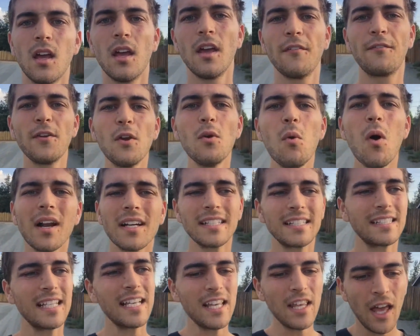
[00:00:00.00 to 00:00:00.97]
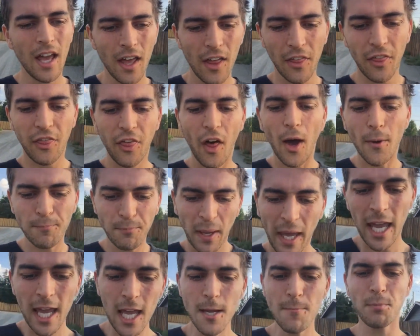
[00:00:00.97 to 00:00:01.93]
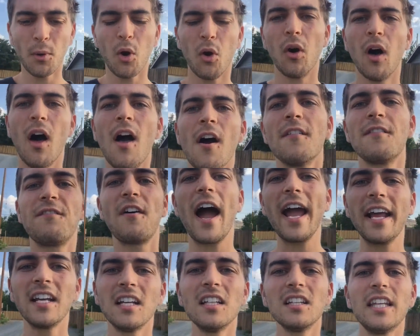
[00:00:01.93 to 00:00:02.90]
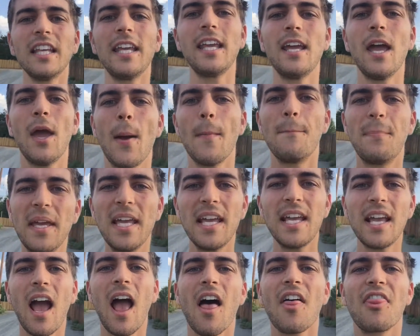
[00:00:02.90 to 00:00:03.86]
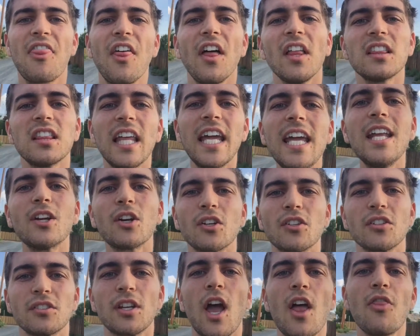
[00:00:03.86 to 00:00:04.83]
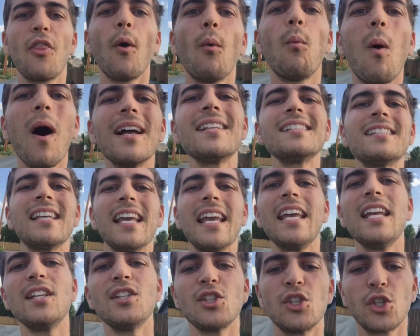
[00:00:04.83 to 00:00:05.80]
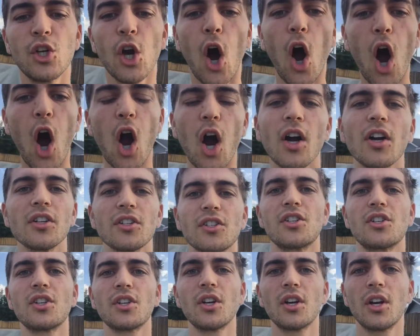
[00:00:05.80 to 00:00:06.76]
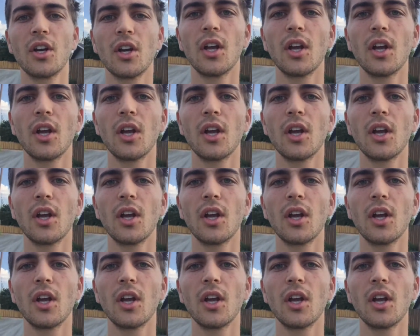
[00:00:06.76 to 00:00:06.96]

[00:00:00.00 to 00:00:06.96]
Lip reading: if you want to see the people finally be the leaders, the ones in charge,